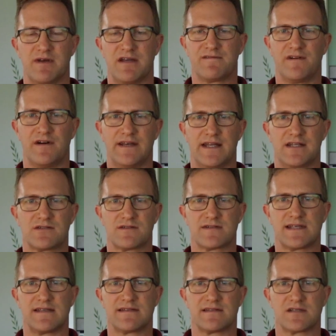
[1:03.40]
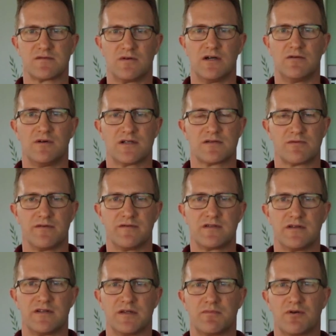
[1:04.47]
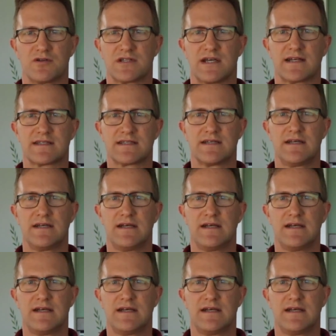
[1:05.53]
make financial sense as well whilst we were doing the project.